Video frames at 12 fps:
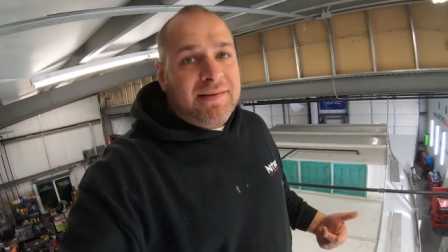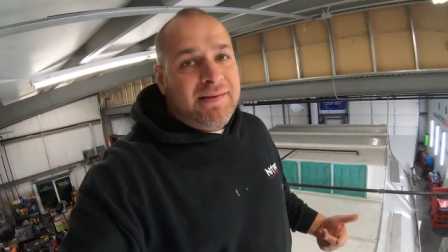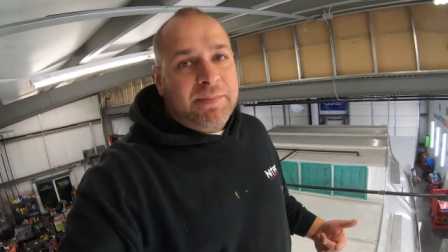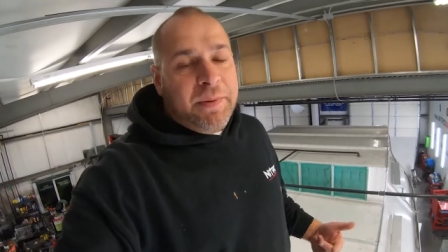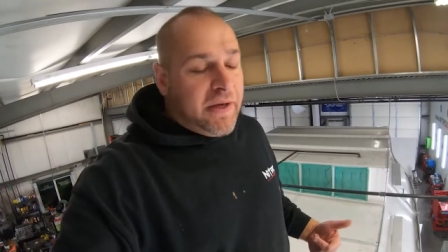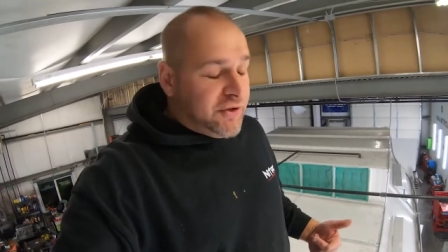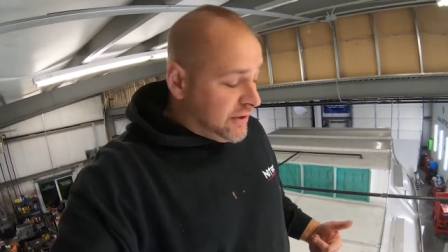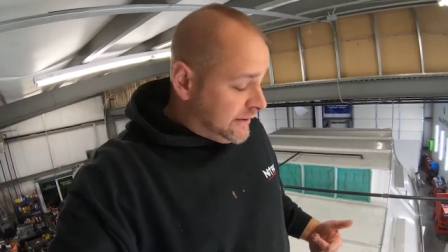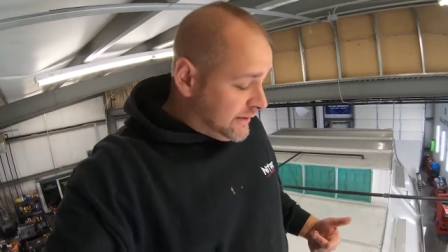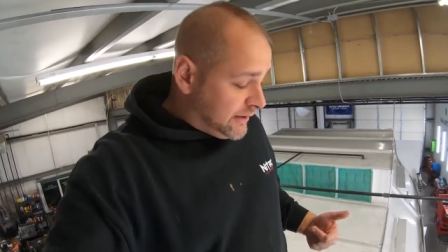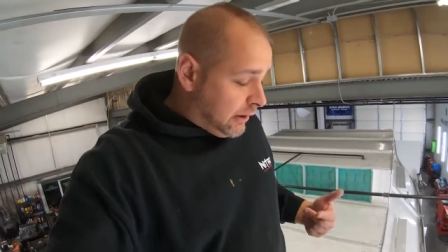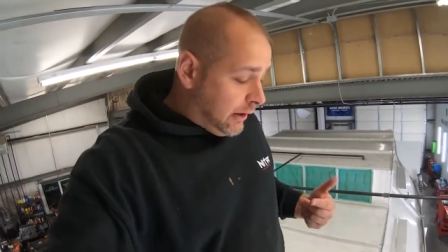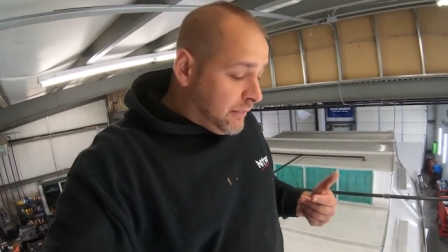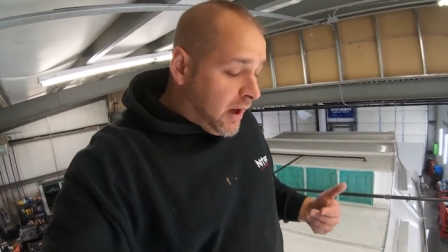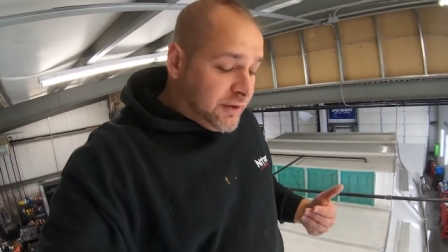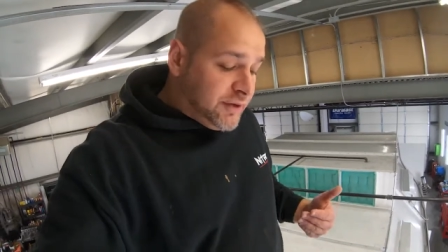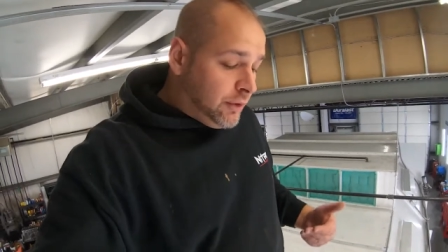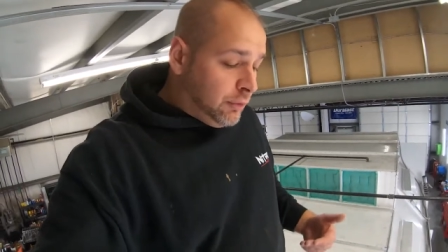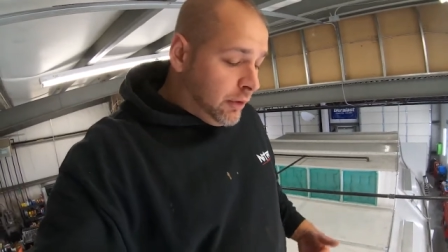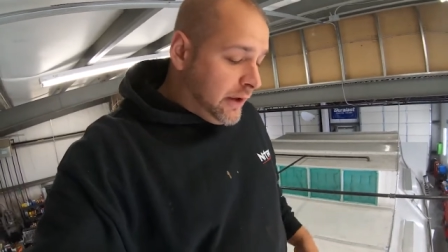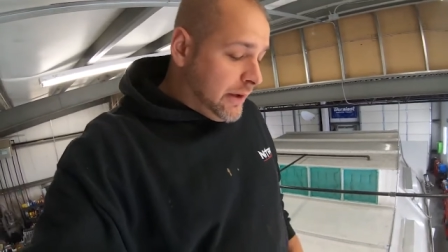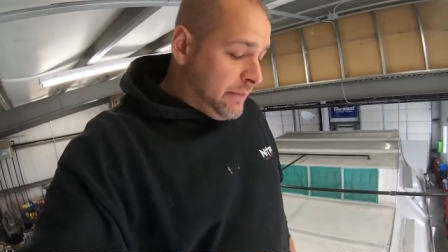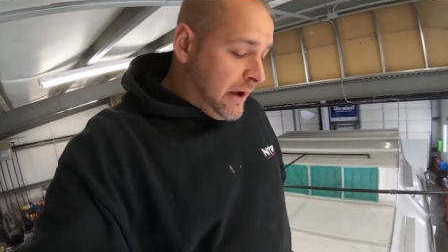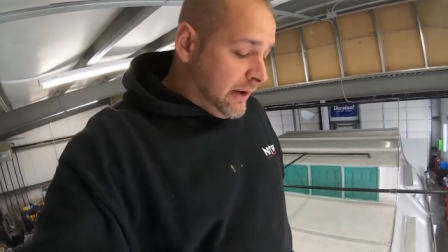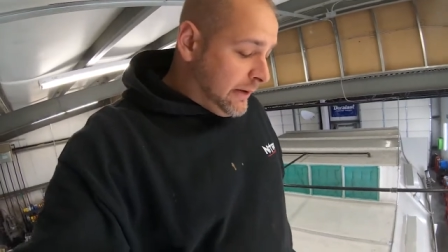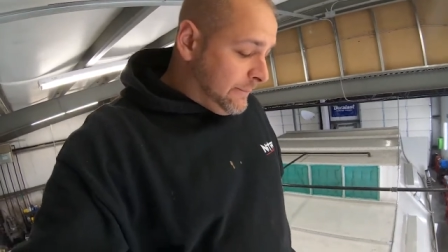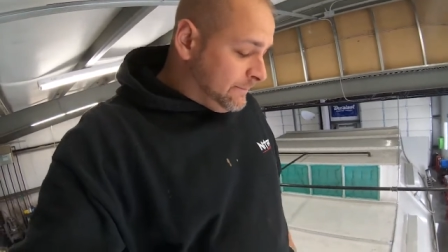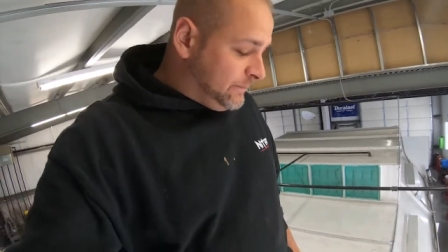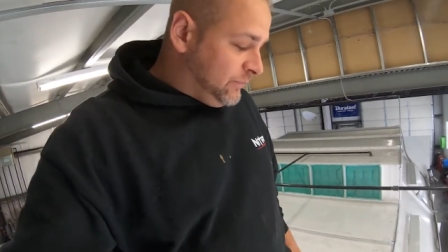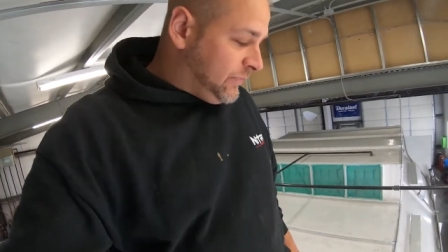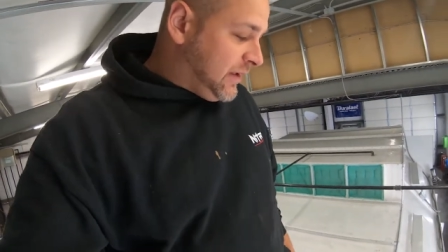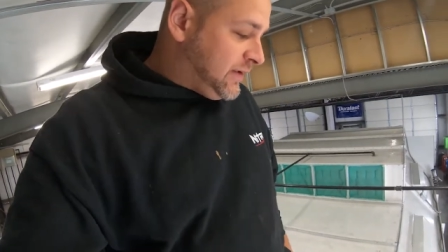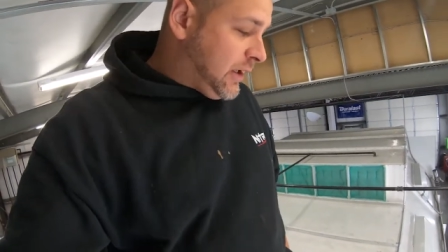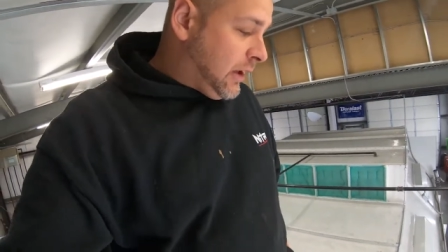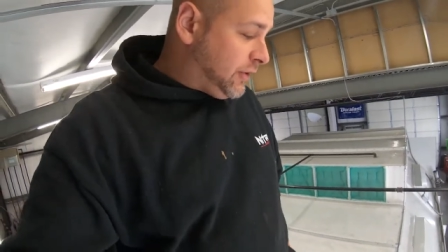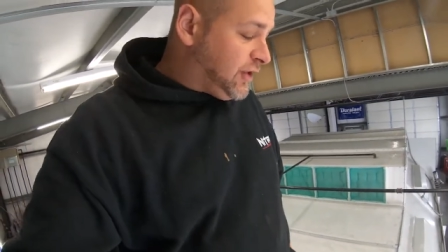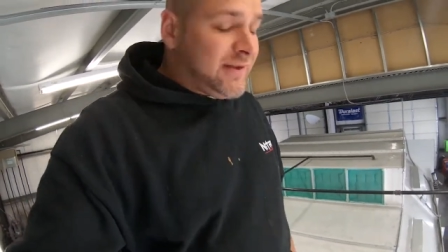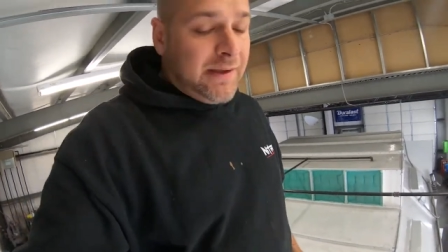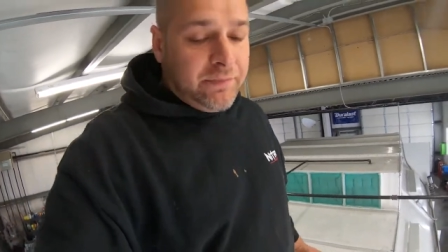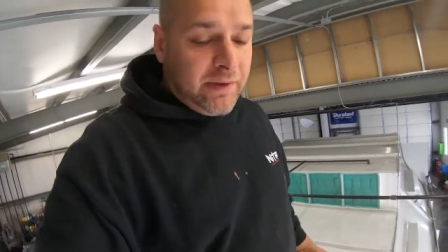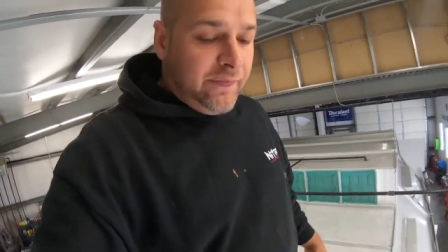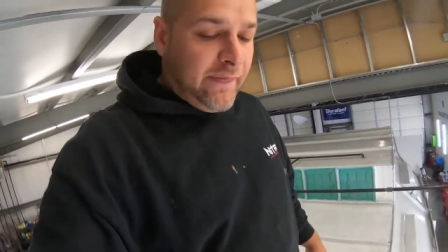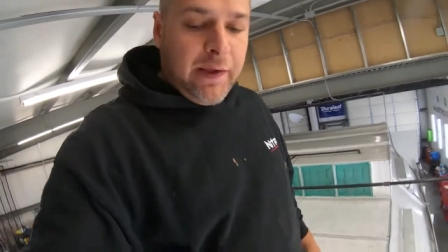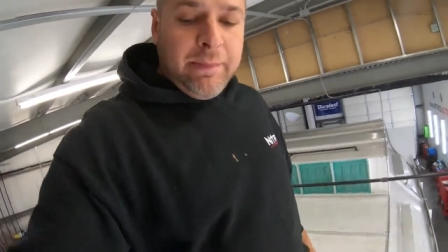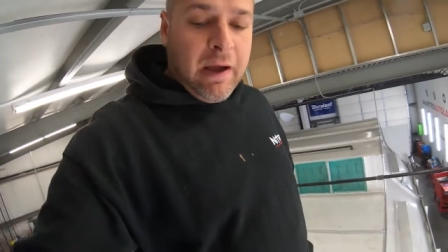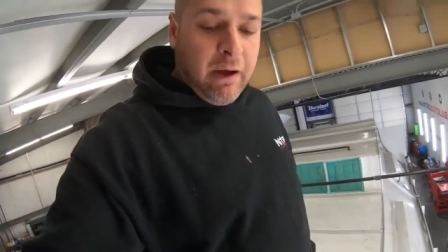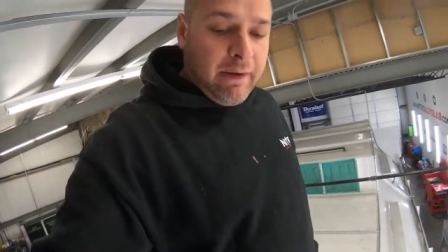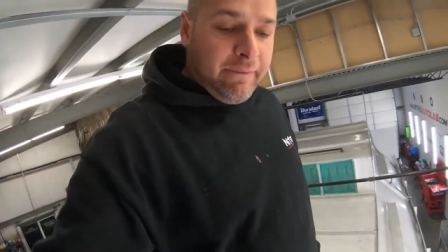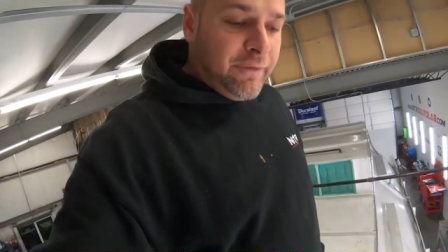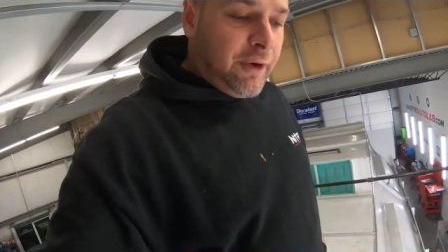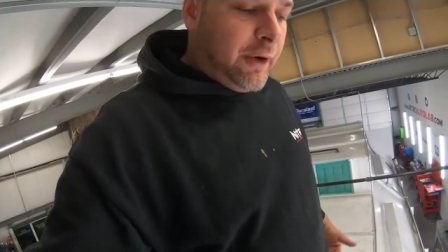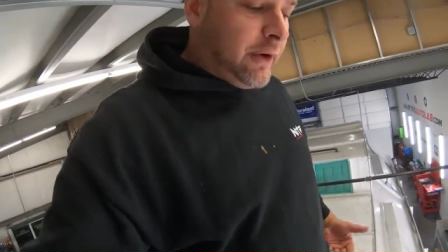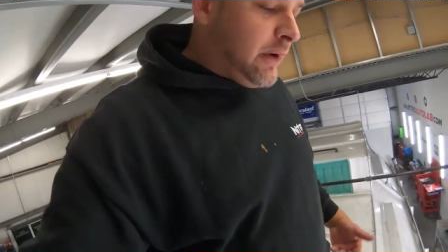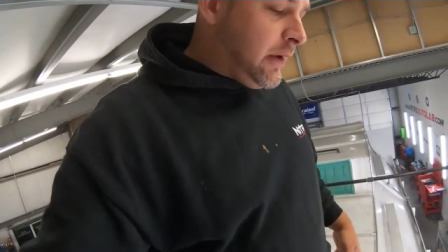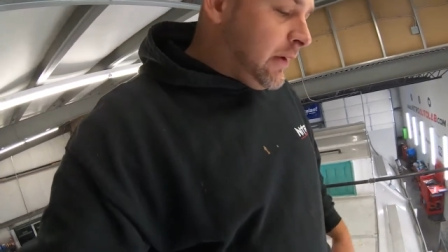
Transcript: inspection, so I'm not too worried about it. So just something to think about if you're